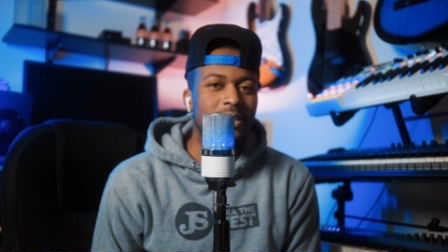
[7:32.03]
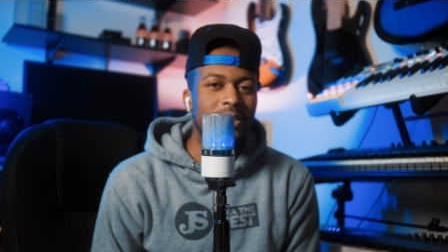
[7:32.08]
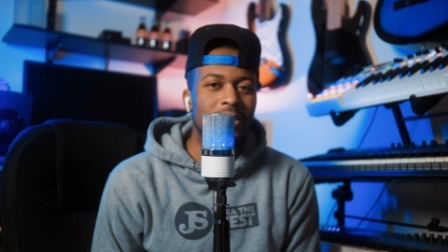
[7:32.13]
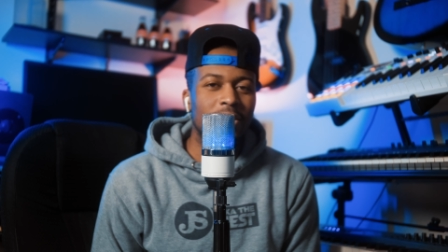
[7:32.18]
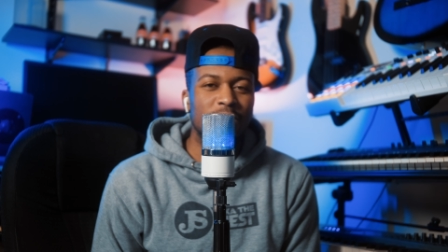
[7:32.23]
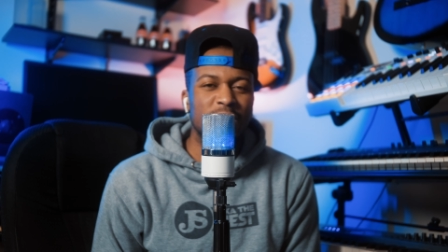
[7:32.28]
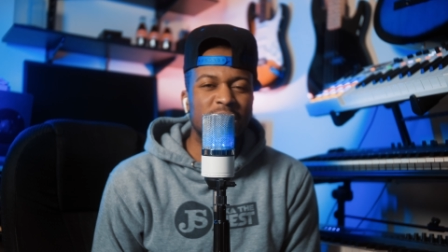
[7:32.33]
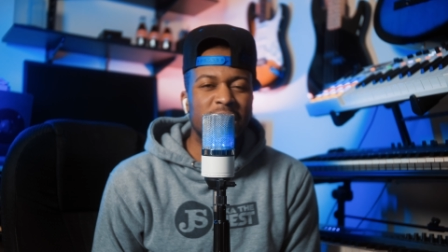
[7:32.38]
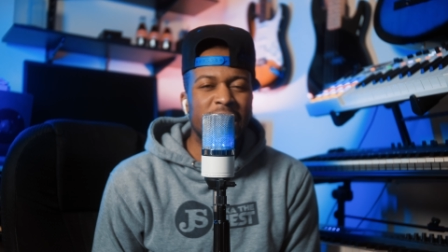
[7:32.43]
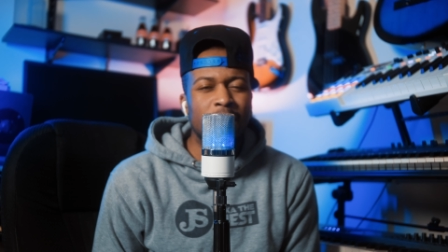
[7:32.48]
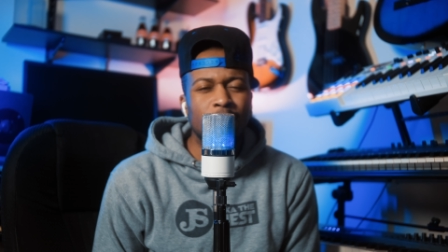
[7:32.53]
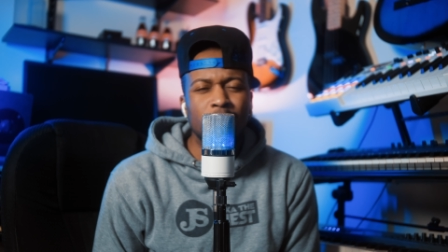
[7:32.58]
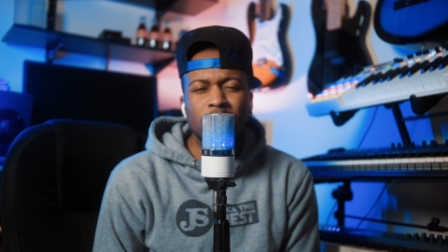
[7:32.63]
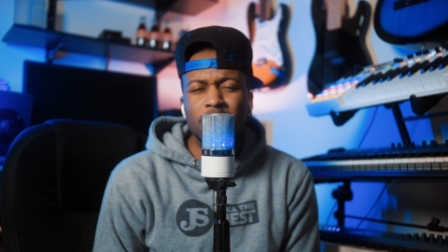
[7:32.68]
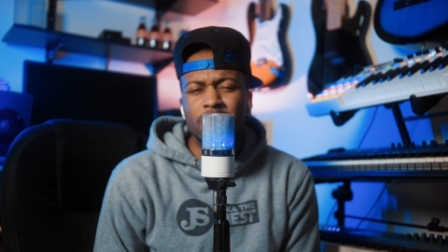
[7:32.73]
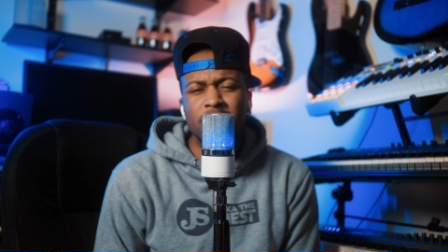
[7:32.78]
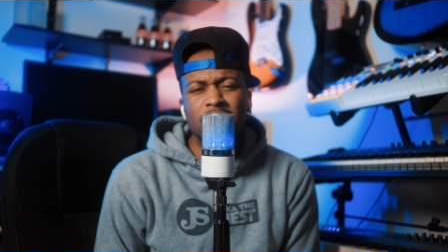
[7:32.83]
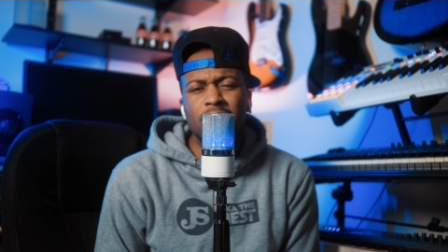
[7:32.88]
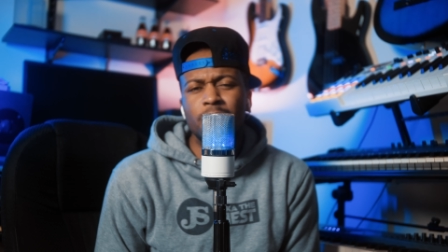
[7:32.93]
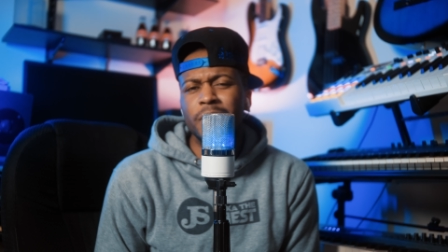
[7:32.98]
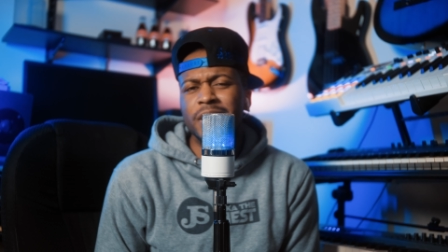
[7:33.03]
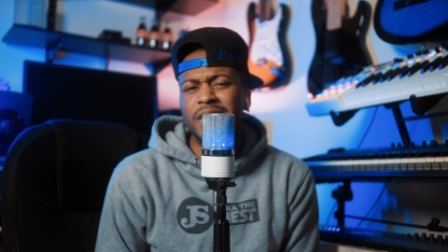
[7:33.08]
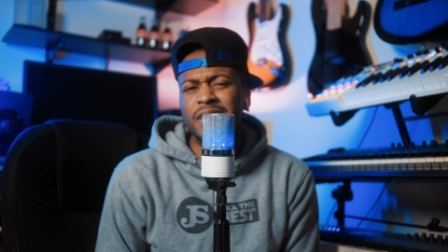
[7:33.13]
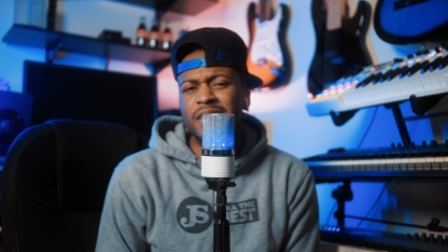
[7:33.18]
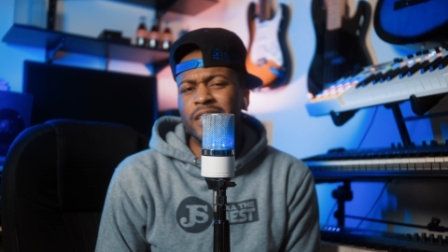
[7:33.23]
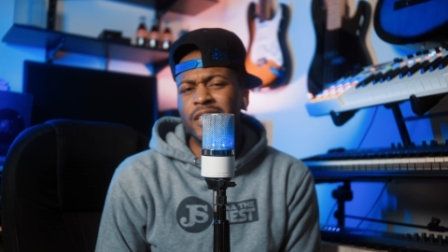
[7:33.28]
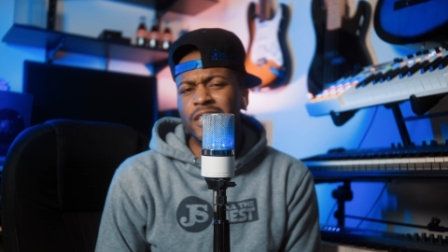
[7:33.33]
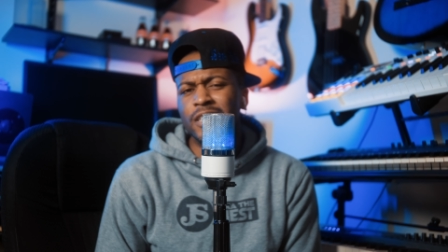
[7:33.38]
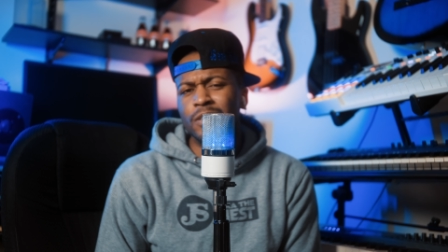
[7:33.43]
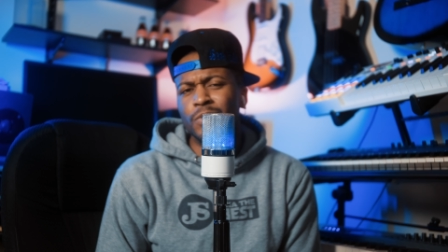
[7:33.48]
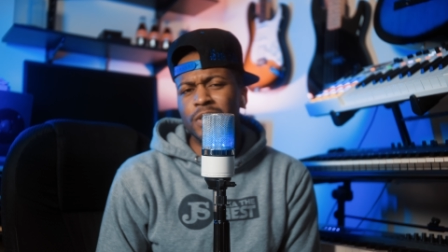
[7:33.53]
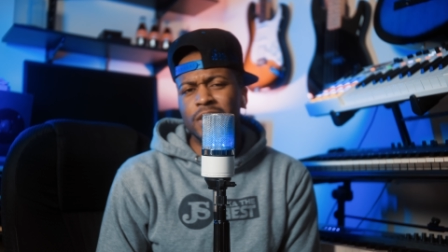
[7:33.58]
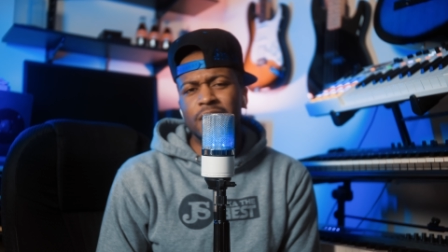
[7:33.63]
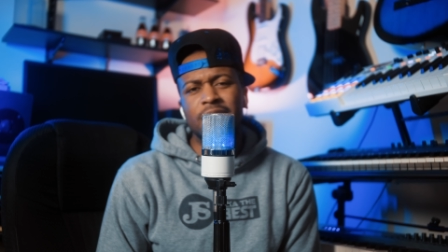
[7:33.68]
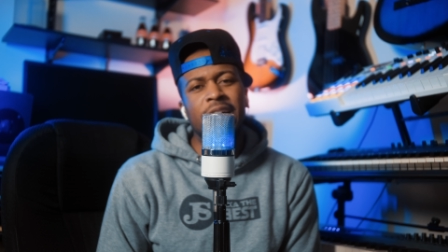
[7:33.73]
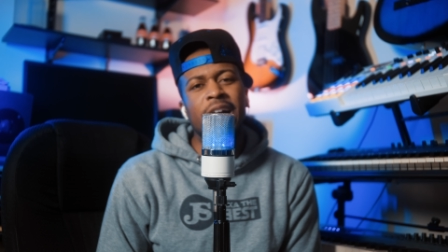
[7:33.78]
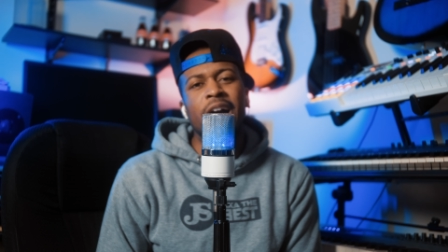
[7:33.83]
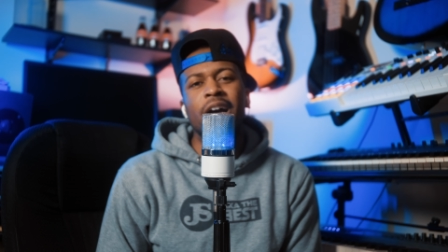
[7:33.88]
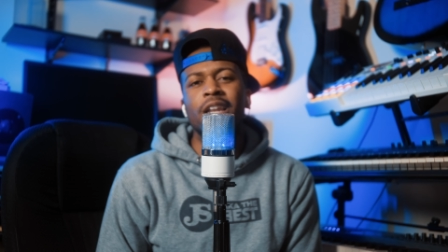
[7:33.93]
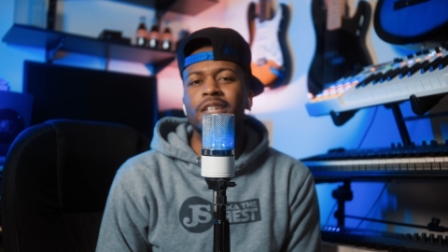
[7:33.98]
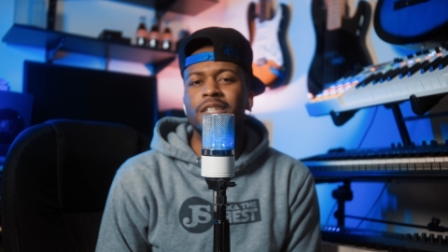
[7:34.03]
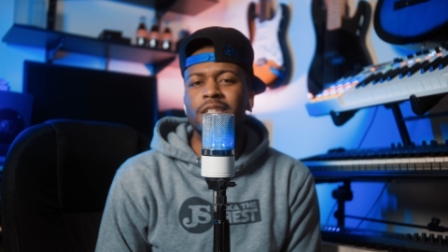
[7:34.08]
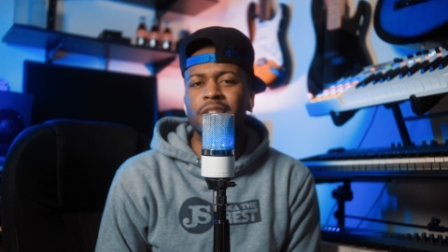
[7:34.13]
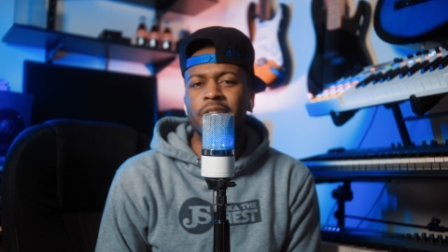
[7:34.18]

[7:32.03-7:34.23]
So it's like, we don't need to be stingy with the knowledge.